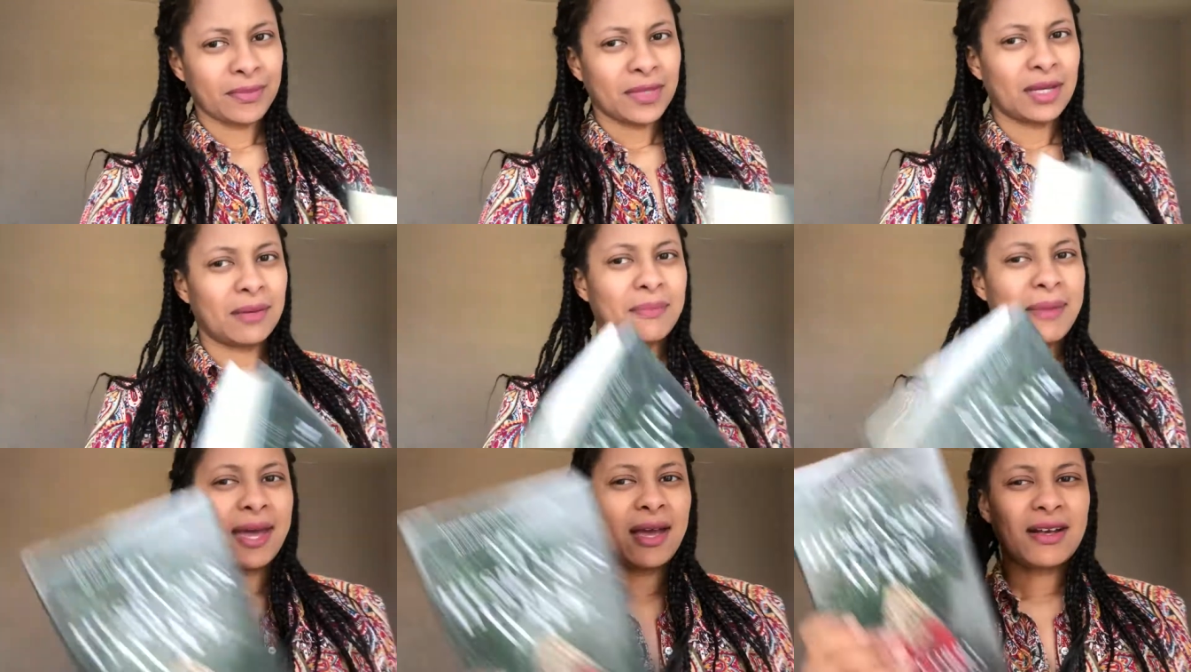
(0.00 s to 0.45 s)

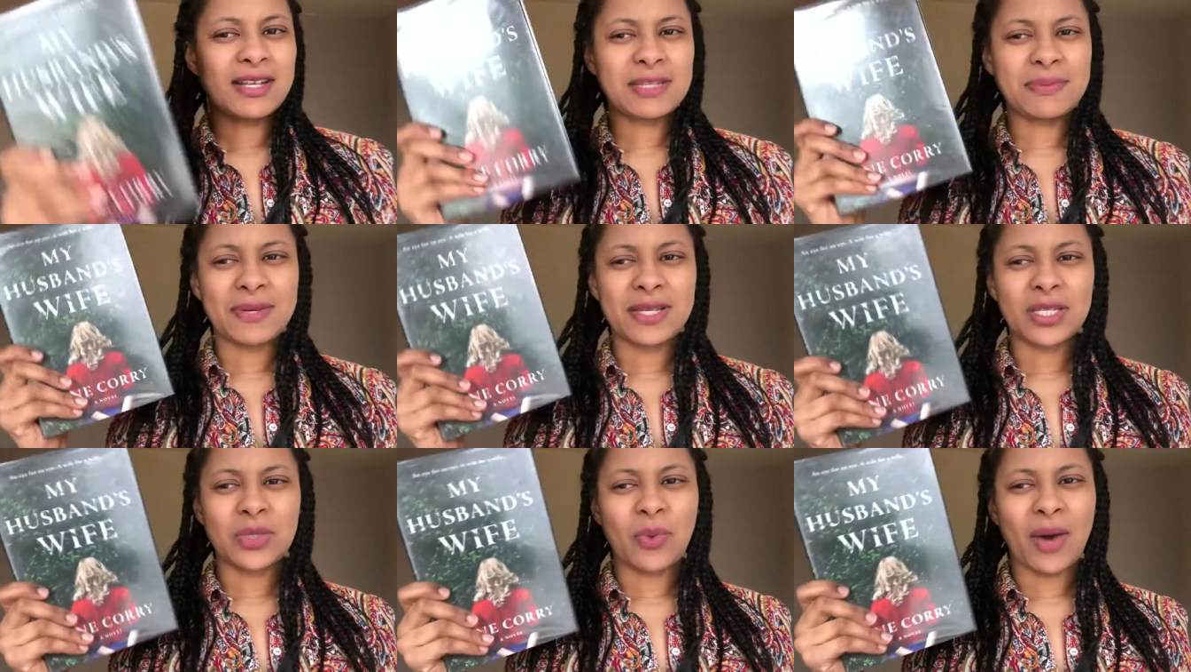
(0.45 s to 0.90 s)
My
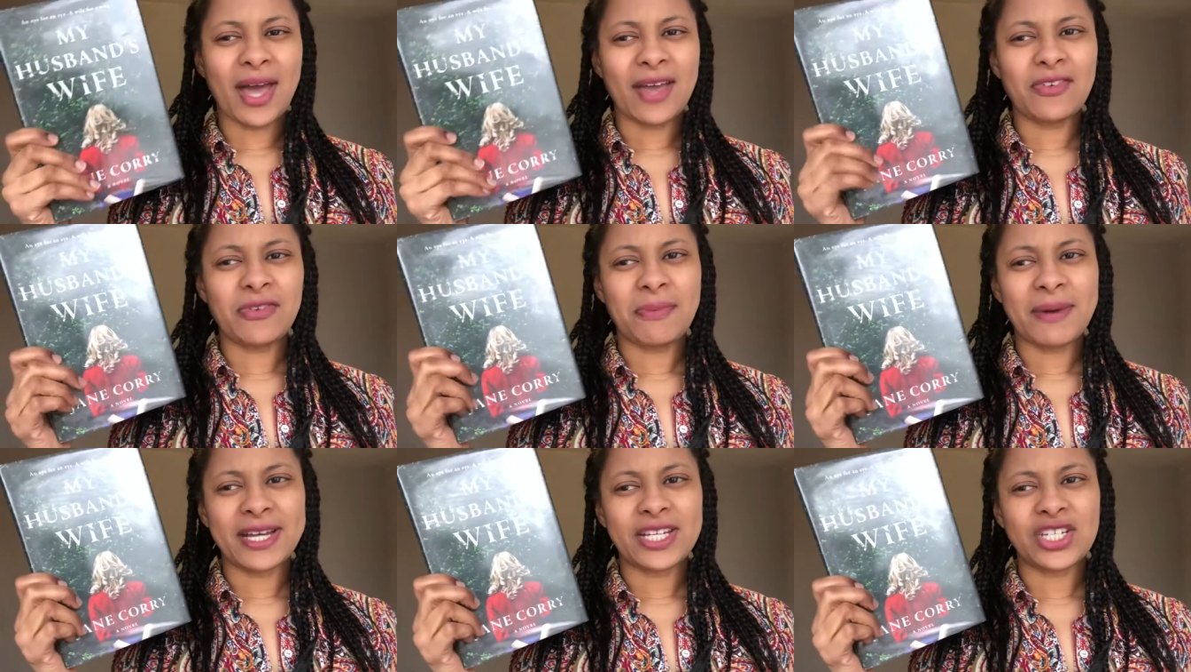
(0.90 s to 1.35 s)
Husband's
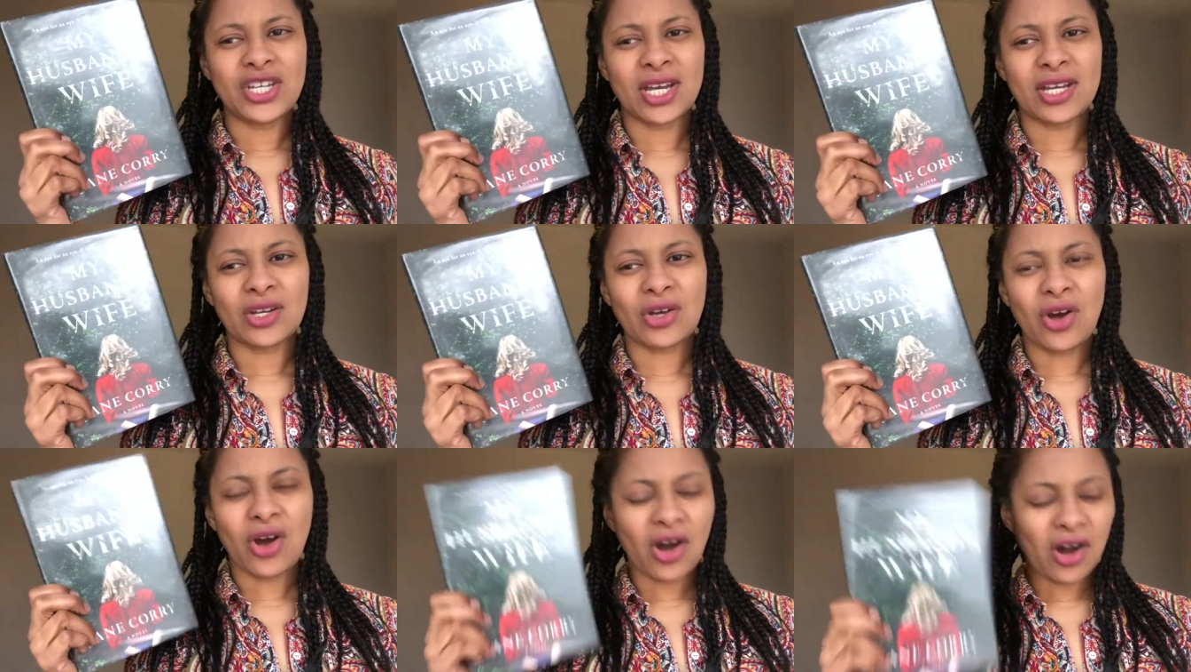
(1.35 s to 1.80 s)
Wife by
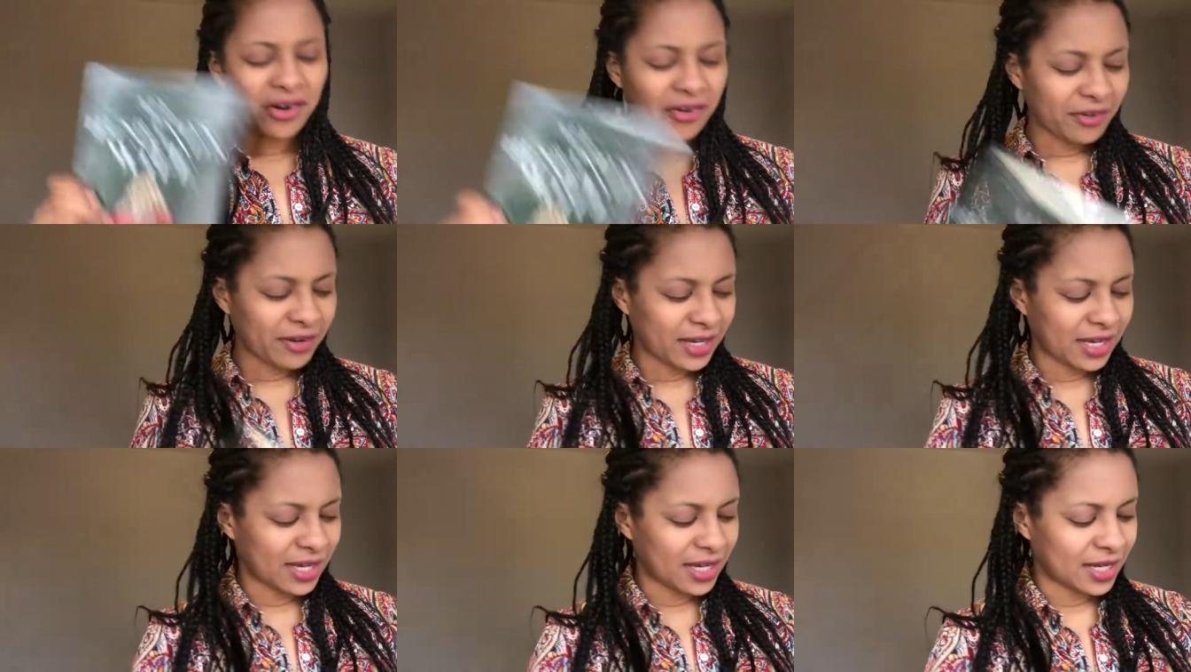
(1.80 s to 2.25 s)
Jane
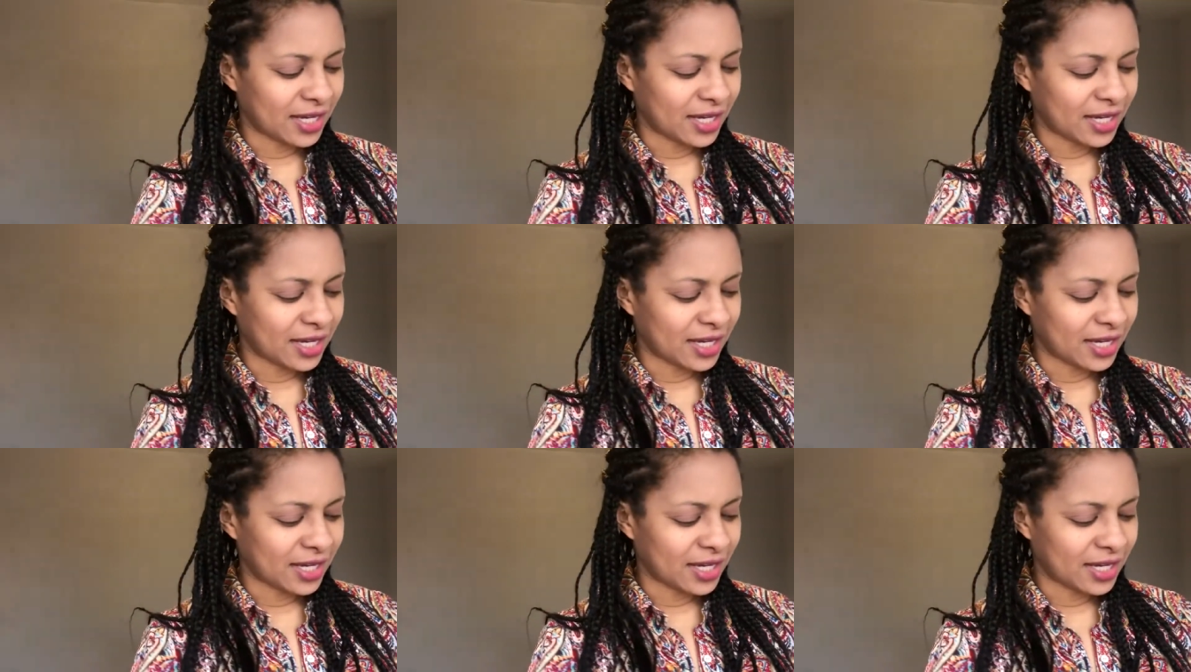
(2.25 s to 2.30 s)
Corry.